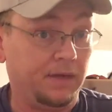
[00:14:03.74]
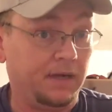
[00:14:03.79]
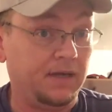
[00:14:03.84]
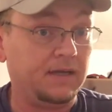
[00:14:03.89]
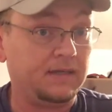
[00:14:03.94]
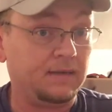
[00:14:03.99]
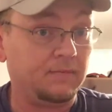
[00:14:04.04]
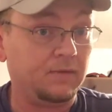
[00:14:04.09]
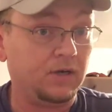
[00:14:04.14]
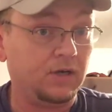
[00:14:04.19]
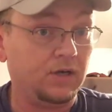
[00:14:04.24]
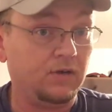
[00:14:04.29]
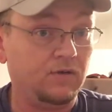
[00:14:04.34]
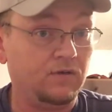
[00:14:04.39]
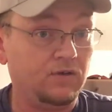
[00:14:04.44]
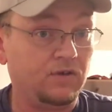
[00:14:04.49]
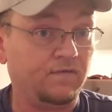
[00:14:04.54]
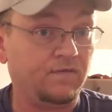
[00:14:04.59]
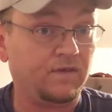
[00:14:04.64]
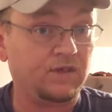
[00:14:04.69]
because I'm going to
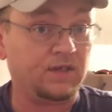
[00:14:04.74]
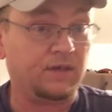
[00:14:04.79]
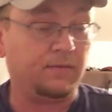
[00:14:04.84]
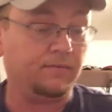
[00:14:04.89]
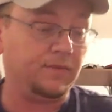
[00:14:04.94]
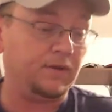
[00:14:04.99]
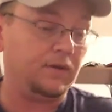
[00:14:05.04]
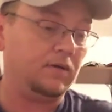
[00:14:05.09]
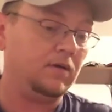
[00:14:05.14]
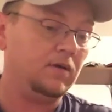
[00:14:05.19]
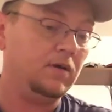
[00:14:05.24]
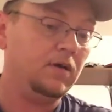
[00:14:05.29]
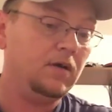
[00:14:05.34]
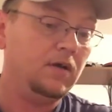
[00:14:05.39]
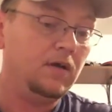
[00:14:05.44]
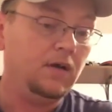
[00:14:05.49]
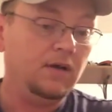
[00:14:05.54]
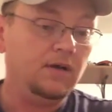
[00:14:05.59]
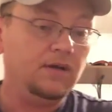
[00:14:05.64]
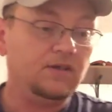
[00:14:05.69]
use it for something.
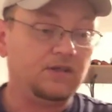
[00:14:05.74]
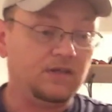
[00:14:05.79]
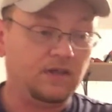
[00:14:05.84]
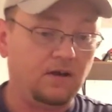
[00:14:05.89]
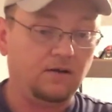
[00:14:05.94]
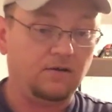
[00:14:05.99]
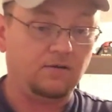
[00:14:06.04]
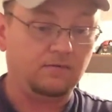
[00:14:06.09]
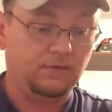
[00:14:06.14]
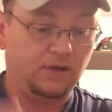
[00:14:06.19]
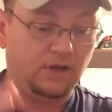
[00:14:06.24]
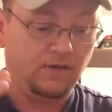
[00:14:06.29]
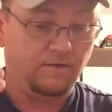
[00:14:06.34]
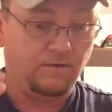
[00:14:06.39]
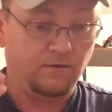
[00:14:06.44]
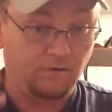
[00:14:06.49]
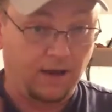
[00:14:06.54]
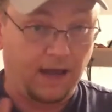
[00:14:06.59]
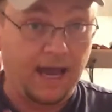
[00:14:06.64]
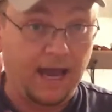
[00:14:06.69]
So,
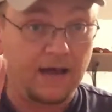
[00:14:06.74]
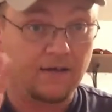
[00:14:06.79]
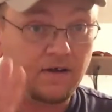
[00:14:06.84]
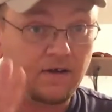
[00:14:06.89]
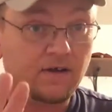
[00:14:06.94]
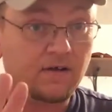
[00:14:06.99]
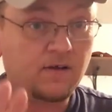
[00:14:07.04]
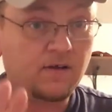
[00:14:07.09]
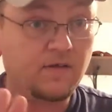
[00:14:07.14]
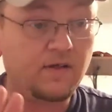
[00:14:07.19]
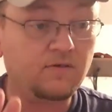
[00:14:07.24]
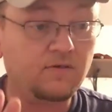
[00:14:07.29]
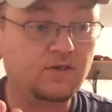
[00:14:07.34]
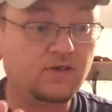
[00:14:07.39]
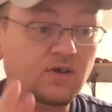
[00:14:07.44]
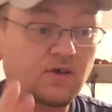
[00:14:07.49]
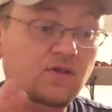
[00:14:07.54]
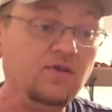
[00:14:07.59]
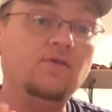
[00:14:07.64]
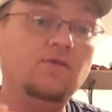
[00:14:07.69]
if you have either of
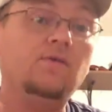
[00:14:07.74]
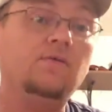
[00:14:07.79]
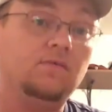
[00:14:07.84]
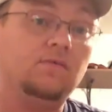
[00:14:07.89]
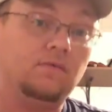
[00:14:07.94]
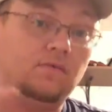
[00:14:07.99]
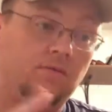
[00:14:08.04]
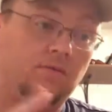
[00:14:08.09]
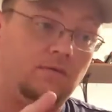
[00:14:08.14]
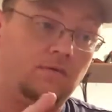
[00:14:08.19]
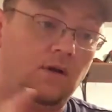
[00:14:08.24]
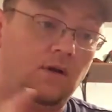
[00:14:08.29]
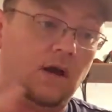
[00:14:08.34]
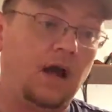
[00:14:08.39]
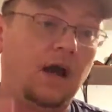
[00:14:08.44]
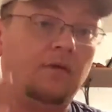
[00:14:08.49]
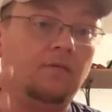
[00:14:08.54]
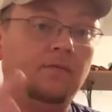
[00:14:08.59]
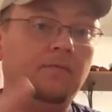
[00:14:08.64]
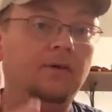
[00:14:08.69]
those 2,
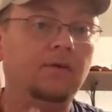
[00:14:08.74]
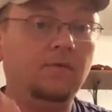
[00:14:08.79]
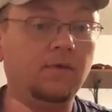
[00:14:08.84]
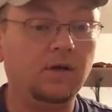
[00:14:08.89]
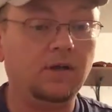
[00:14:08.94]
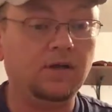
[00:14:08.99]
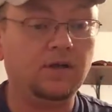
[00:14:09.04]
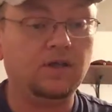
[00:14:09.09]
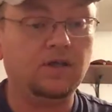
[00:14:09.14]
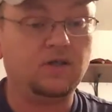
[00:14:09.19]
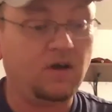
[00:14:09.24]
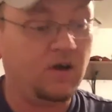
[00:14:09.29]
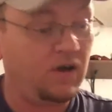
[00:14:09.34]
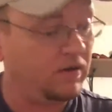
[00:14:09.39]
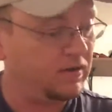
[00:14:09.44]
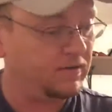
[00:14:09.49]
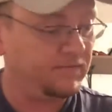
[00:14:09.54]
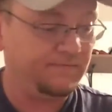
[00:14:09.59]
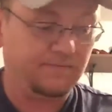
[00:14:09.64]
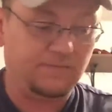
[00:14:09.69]
I would be willing to
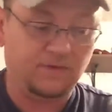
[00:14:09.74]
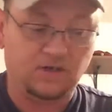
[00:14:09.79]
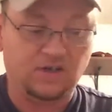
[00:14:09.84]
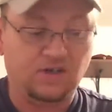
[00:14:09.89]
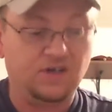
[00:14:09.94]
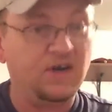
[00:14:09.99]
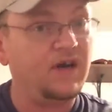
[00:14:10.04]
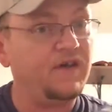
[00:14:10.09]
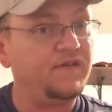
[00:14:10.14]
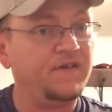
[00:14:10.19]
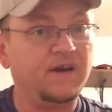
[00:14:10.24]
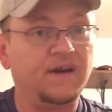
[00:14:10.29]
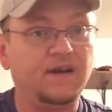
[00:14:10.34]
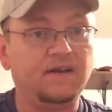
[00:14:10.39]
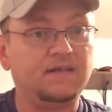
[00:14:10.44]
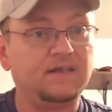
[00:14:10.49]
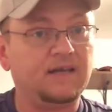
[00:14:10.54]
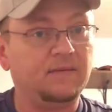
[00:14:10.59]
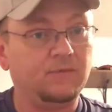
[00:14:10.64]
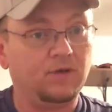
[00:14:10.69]
talk. There's nothing
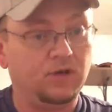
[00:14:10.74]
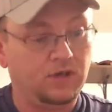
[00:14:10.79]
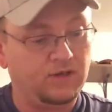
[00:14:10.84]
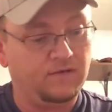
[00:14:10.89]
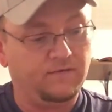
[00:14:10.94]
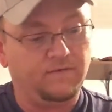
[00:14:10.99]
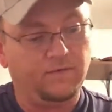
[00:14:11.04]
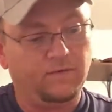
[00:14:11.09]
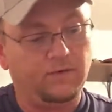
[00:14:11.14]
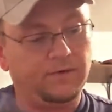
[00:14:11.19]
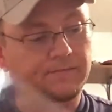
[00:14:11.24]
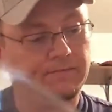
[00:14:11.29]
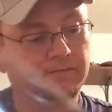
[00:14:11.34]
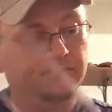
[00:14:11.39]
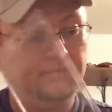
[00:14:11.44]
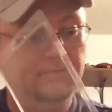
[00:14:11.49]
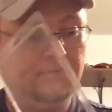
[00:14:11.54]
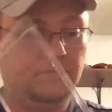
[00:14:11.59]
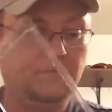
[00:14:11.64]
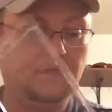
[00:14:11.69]
else I'm looking for.
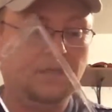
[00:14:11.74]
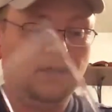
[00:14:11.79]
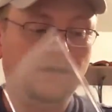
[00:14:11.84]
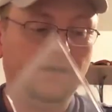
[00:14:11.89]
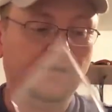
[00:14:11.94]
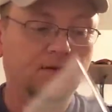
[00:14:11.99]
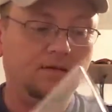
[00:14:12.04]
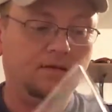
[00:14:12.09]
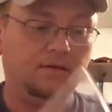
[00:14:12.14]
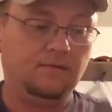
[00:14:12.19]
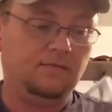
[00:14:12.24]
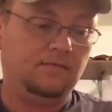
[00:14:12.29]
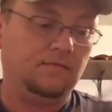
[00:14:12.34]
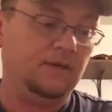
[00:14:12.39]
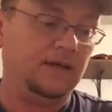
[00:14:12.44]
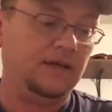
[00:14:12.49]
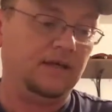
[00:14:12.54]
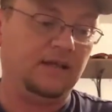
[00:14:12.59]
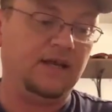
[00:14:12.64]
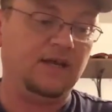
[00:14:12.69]

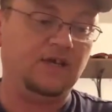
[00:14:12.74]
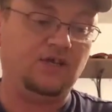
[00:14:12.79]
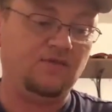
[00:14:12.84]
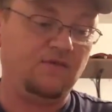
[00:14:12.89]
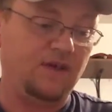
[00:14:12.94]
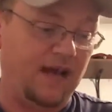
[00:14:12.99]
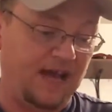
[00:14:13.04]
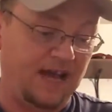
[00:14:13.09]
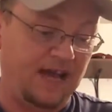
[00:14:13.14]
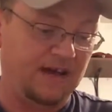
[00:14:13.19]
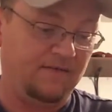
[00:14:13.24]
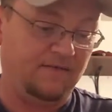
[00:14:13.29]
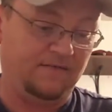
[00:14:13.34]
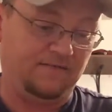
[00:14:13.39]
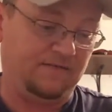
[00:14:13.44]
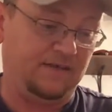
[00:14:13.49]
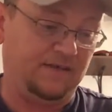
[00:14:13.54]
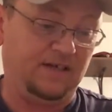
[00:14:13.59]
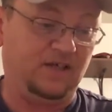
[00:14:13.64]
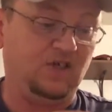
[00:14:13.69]
Unless you
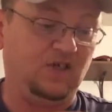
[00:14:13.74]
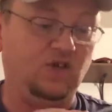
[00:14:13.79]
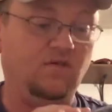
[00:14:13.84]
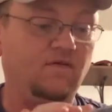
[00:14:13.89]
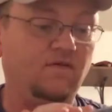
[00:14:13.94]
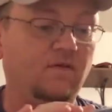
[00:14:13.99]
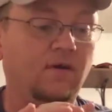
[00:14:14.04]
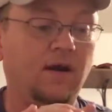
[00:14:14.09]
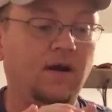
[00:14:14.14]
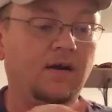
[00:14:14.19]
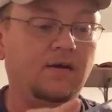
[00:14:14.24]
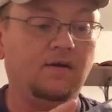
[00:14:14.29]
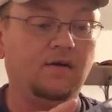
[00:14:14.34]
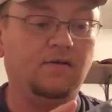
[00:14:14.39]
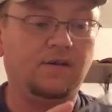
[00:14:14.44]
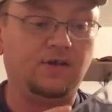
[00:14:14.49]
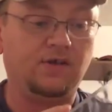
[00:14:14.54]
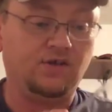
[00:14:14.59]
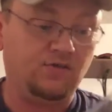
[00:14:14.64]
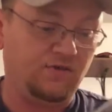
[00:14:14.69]
have a Silverado
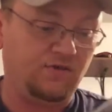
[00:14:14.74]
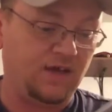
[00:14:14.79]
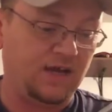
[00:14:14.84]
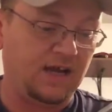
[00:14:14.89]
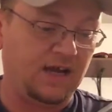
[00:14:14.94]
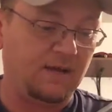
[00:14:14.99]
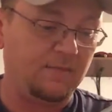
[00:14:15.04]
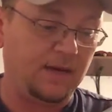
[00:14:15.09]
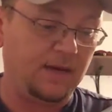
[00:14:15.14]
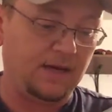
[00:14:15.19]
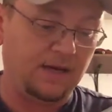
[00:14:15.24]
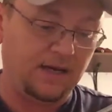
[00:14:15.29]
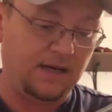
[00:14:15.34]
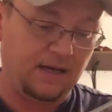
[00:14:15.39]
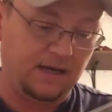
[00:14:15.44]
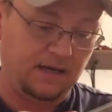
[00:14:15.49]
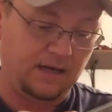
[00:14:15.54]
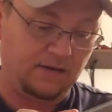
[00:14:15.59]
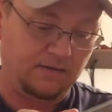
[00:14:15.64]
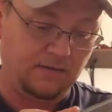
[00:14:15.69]
that you think I may
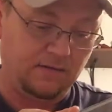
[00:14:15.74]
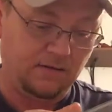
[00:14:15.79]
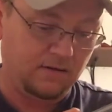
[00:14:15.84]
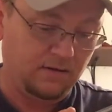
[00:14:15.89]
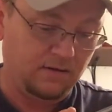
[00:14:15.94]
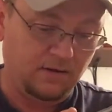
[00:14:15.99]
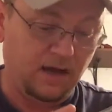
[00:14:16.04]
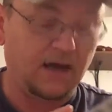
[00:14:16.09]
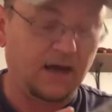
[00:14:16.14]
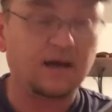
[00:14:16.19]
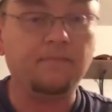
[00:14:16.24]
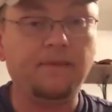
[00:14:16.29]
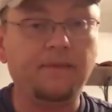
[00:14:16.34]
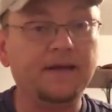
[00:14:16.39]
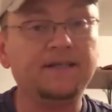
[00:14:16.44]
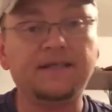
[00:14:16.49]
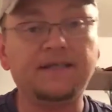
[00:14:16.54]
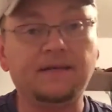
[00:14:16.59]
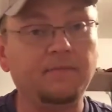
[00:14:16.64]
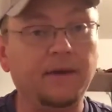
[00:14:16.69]
need. Not a
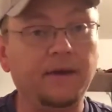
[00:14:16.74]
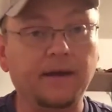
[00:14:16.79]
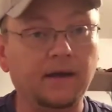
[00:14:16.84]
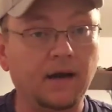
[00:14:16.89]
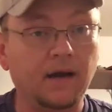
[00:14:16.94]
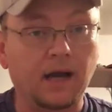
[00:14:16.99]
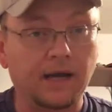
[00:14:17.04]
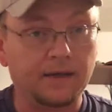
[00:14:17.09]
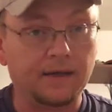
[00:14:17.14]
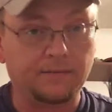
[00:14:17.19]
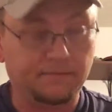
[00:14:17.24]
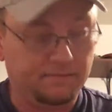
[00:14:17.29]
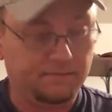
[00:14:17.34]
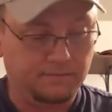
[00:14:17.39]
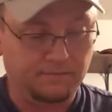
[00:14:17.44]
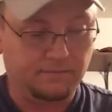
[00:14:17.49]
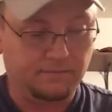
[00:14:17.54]
basic mainline.